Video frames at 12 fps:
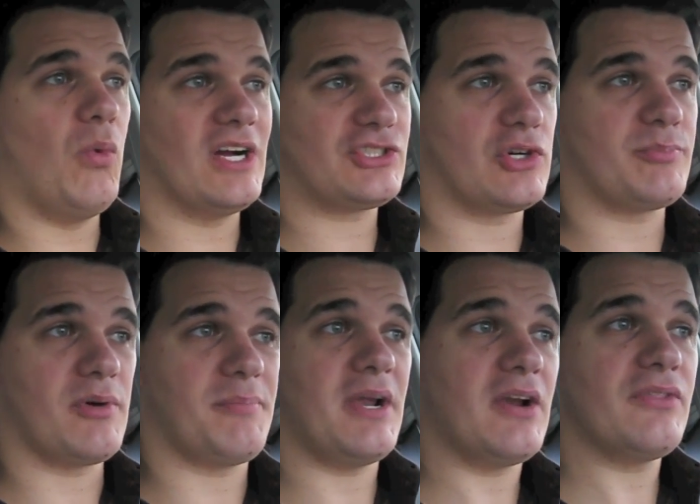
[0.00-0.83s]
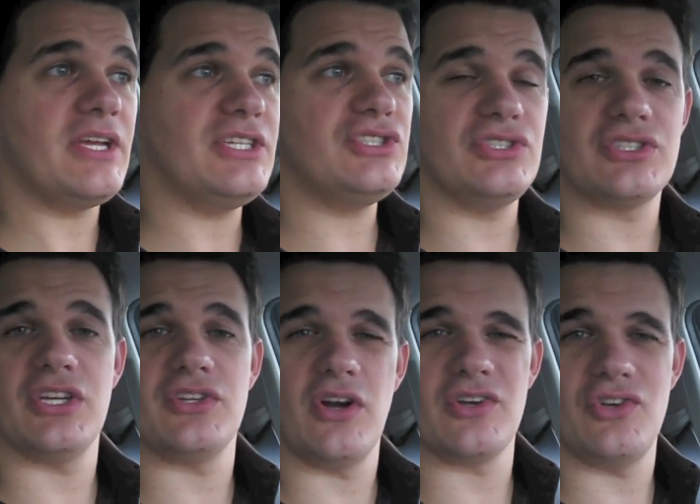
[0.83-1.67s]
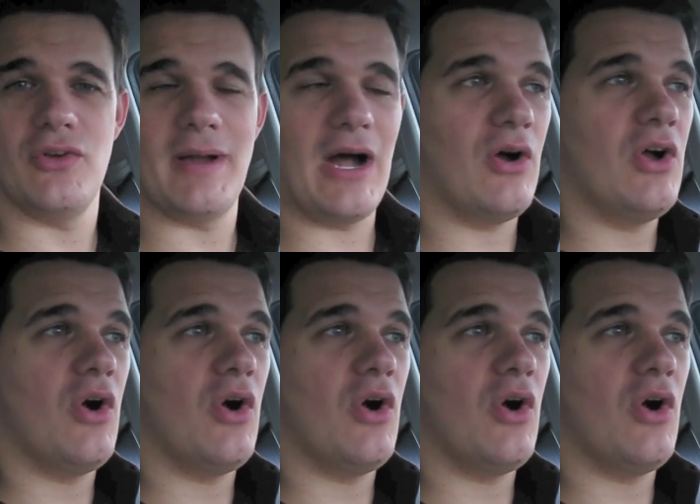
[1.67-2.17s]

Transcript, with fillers: watch her prepare these. She's going to talk to you about